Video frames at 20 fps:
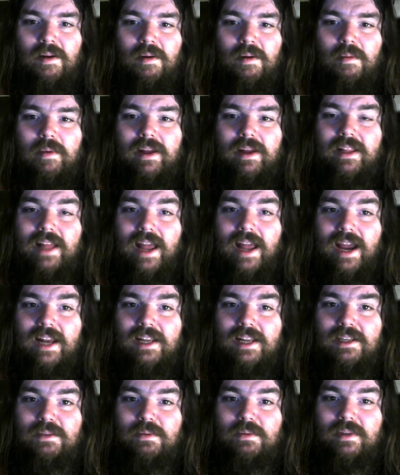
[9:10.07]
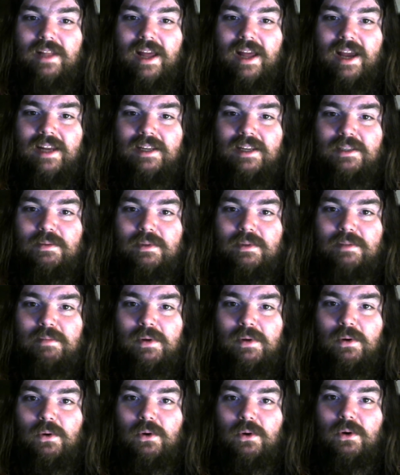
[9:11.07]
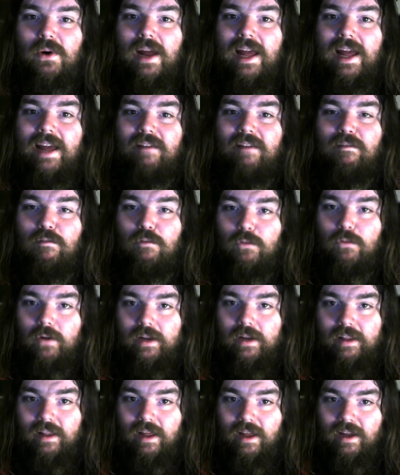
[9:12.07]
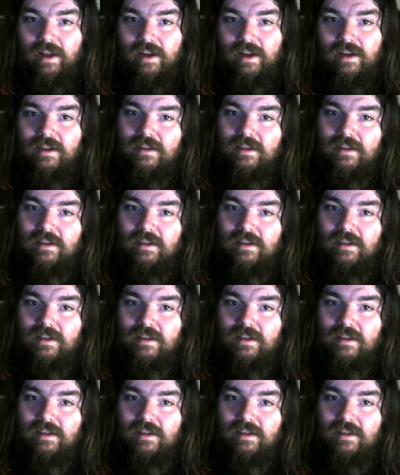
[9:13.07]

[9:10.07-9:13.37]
Man, the 80s was mail order everything.